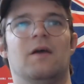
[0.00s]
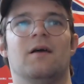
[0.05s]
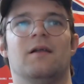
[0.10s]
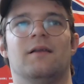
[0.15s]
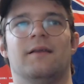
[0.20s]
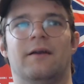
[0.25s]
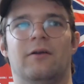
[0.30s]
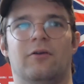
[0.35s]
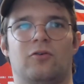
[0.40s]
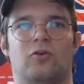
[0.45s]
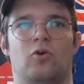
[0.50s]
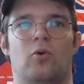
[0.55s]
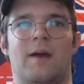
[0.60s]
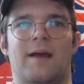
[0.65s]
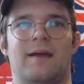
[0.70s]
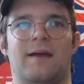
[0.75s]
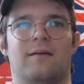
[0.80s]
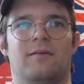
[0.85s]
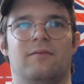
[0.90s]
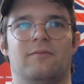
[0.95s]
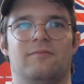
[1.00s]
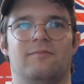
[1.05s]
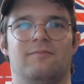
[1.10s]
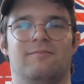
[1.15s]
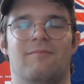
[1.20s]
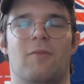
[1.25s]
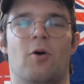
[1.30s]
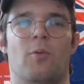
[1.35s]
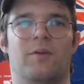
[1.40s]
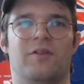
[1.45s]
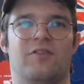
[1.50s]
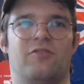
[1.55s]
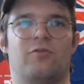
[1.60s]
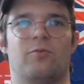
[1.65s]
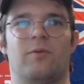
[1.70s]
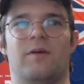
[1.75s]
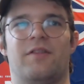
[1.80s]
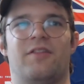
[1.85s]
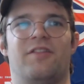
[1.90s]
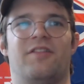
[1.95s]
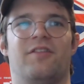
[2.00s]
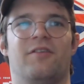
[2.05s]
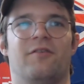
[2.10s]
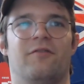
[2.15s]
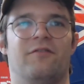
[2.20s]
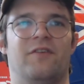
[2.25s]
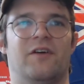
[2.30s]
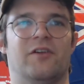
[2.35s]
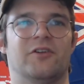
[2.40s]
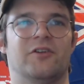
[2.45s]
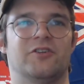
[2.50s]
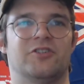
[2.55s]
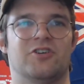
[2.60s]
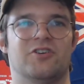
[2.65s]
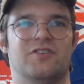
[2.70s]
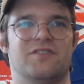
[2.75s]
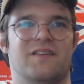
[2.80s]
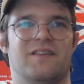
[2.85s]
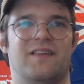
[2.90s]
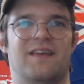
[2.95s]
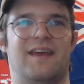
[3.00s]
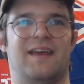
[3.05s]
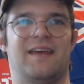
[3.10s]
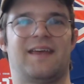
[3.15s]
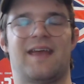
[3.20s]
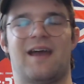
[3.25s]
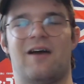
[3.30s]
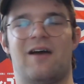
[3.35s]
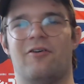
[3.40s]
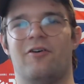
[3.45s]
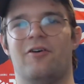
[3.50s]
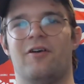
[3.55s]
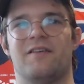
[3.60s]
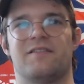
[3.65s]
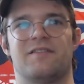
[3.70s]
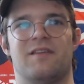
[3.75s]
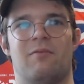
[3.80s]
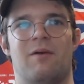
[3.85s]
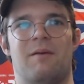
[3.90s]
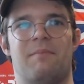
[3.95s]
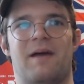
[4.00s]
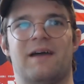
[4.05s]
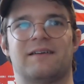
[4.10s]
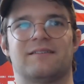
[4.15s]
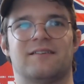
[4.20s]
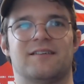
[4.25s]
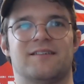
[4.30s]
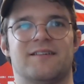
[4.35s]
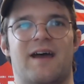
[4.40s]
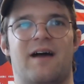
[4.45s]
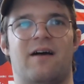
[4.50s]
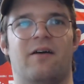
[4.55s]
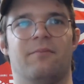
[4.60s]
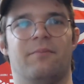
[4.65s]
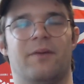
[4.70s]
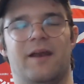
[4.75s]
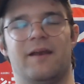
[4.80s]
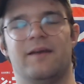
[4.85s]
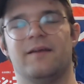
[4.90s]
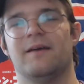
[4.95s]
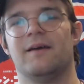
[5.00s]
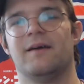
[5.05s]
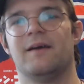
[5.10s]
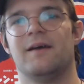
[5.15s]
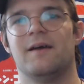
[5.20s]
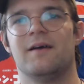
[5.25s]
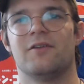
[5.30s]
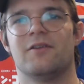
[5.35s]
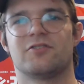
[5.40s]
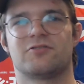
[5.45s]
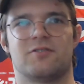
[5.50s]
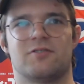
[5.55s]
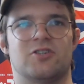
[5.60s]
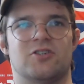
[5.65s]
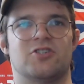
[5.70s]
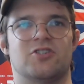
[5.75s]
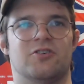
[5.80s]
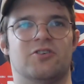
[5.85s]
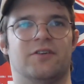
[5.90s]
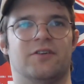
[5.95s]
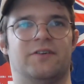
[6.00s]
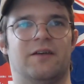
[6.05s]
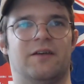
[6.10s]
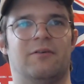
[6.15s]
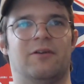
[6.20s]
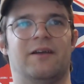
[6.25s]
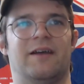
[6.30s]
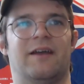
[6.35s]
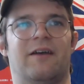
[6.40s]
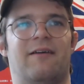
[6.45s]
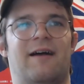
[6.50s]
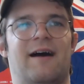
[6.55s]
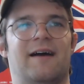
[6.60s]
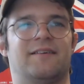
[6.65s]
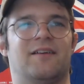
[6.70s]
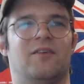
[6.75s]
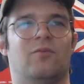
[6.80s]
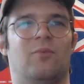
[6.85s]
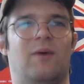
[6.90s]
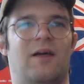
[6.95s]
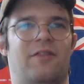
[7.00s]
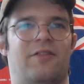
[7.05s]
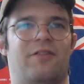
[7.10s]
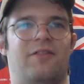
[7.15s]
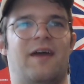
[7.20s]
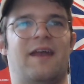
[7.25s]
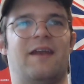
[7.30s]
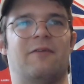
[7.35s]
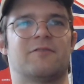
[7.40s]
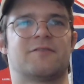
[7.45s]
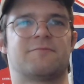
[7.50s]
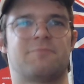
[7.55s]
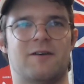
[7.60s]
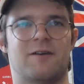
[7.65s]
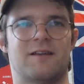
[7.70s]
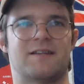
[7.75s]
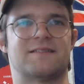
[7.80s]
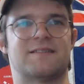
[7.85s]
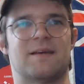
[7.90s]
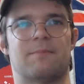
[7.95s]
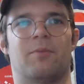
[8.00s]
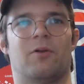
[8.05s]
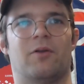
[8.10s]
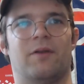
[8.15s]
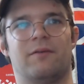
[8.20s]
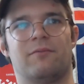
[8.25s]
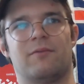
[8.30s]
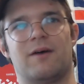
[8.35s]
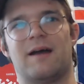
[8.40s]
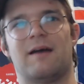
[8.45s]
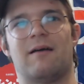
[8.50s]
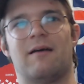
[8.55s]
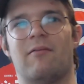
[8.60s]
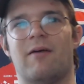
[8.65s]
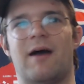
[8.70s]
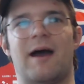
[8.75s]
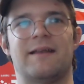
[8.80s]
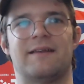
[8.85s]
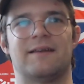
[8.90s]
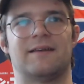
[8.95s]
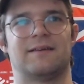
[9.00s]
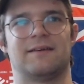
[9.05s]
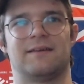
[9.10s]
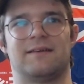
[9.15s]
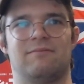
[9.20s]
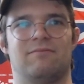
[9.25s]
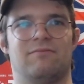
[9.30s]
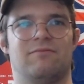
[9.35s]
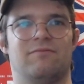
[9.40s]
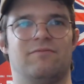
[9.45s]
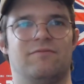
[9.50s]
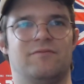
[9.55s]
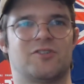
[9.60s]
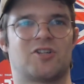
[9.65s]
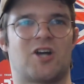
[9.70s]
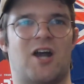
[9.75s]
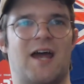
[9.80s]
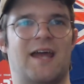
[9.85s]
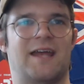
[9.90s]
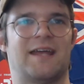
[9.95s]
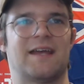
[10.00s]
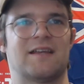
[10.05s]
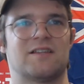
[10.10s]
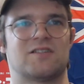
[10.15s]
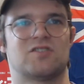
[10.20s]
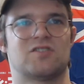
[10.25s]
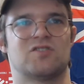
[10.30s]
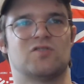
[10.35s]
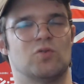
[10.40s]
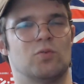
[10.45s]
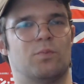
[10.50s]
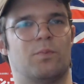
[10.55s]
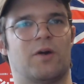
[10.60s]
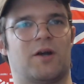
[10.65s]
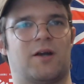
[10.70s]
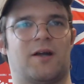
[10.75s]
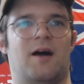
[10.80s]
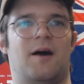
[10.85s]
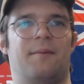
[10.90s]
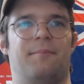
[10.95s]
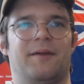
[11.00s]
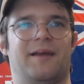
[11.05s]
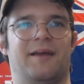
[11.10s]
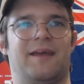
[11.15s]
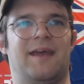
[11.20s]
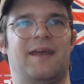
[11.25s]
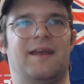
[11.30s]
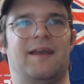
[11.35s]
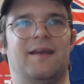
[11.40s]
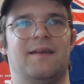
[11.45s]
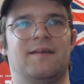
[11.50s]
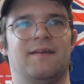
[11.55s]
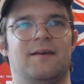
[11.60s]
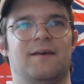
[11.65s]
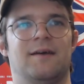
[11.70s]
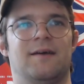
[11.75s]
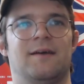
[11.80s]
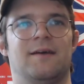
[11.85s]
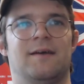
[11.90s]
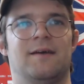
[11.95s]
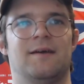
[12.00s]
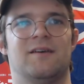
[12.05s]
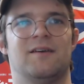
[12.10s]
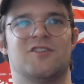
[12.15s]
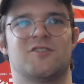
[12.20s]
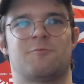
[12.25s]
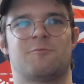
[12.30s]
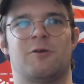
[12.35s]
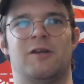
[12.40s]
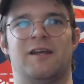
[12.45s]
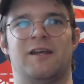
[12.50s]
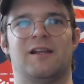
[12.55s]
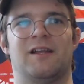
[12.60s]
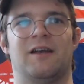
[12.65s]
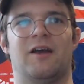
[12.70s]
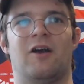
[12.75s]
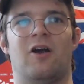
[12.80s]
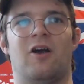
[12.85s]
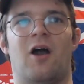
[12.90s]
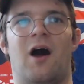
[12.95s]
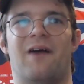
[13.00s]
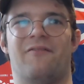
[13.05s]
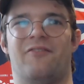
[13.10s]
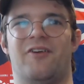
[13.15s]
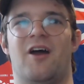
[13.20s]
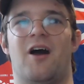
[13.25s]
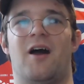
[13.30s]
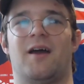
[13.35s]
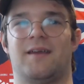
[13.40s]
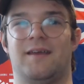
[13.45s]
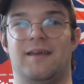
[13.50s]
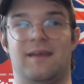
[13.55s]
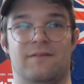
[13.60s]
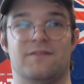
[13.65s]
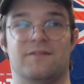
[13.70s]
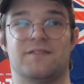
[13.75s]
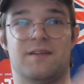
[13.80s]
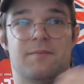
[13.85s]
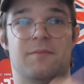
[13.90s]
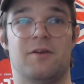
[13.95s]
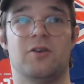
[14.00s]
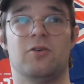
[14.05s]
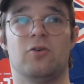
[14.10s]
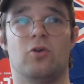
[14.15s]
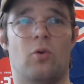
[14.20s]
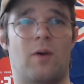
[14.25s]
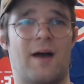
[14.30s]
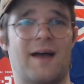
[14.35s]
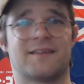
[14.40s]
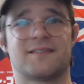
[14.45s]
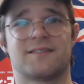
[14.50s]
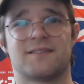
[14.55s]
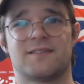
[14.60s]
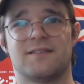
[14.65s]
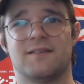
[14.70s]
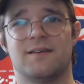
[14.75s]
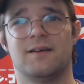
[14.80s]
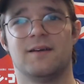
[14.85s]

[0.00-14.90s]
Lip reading: little quick moments with villagers that they encountered as they went back to town. But those were the 2 that they really interacted with, and it was pretty simple. I didn't try and get super complicated. It's pretty clear. Avanok gives them a new quest,